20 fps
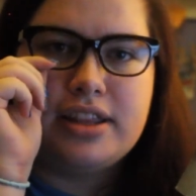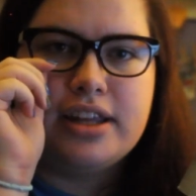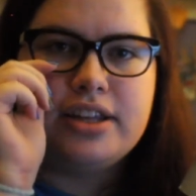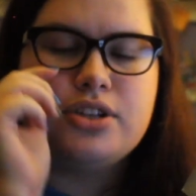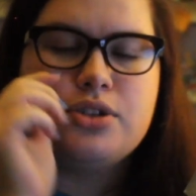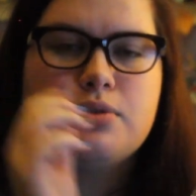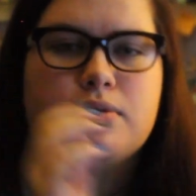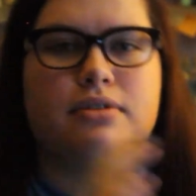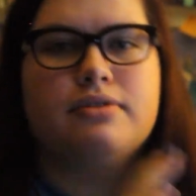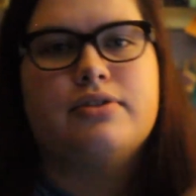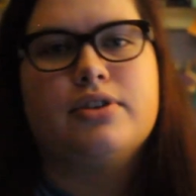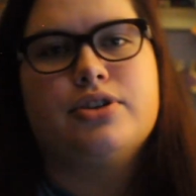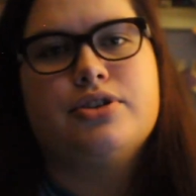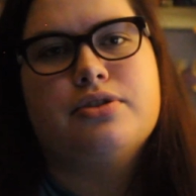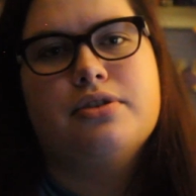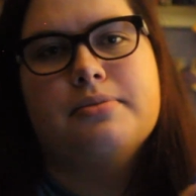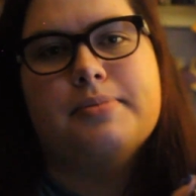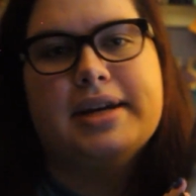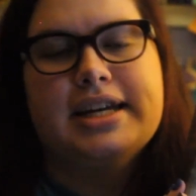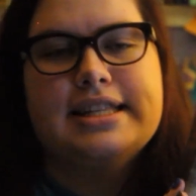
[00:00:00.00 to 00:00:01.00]
they do refer
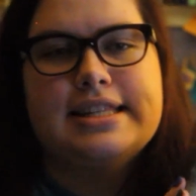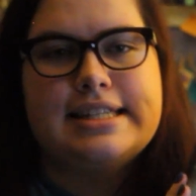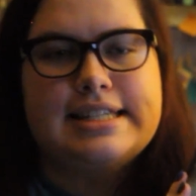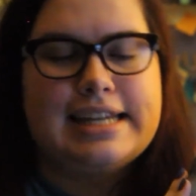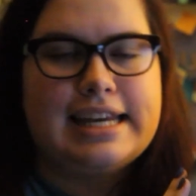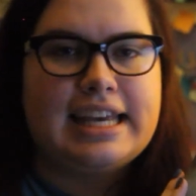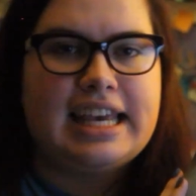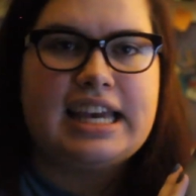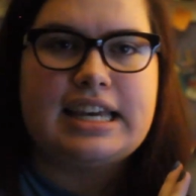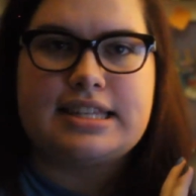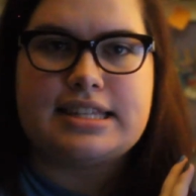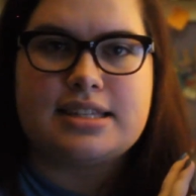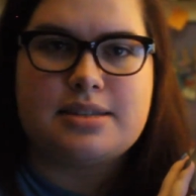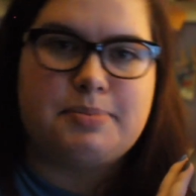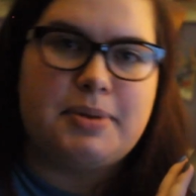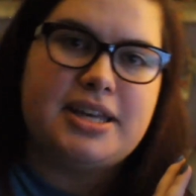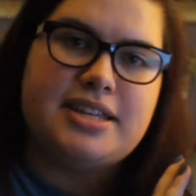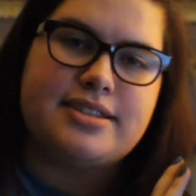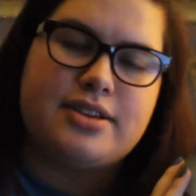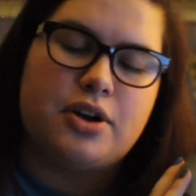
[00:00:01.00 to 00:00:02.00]
to a man's dick as a
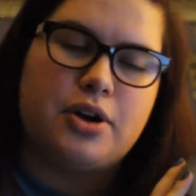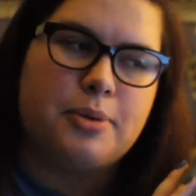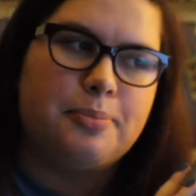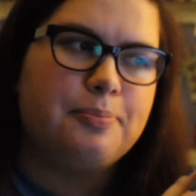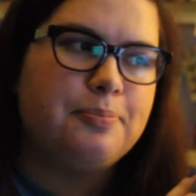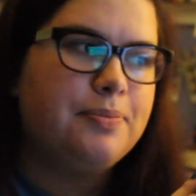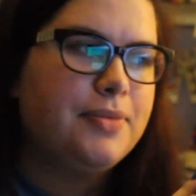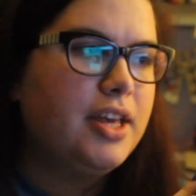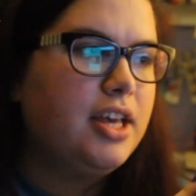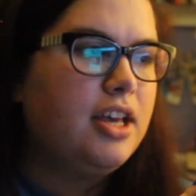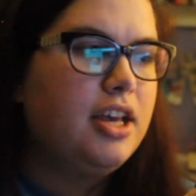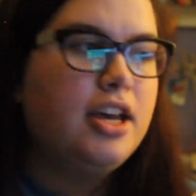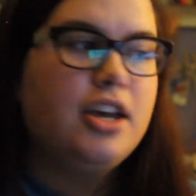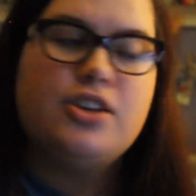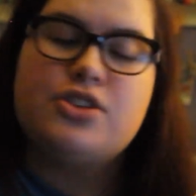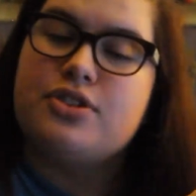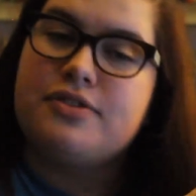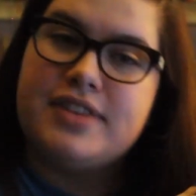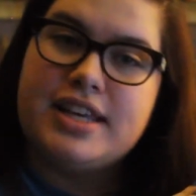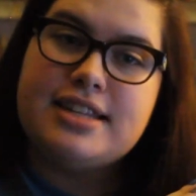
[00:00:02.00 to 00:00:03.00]
space arm.
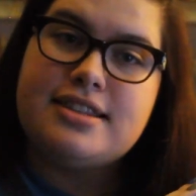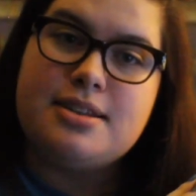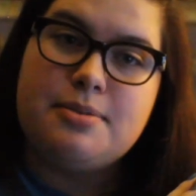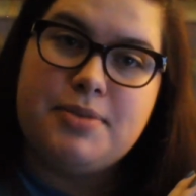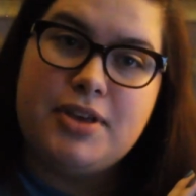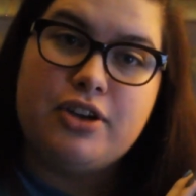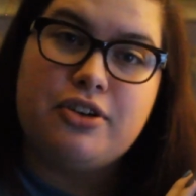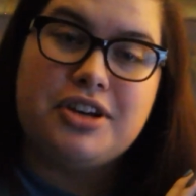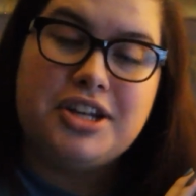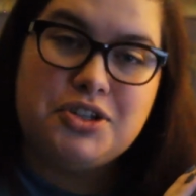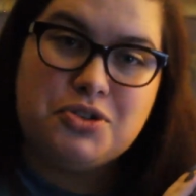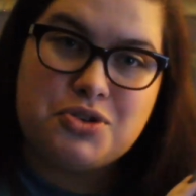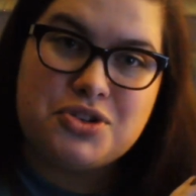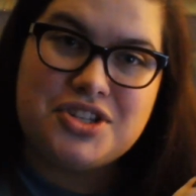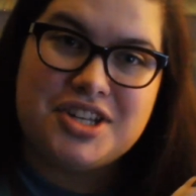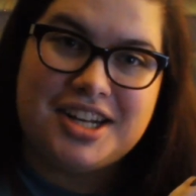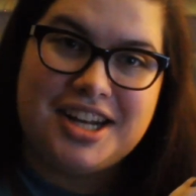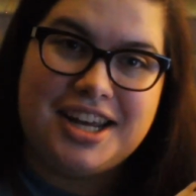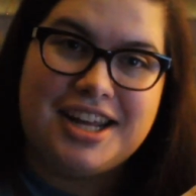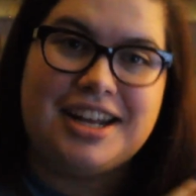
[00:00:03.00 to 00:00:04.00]
So if that's something you're
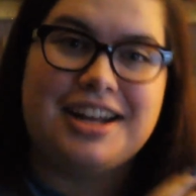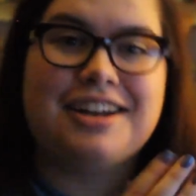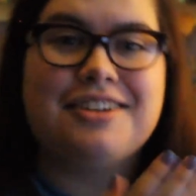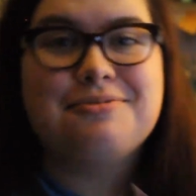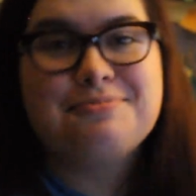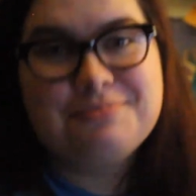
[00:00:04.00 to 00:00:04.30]
interested in,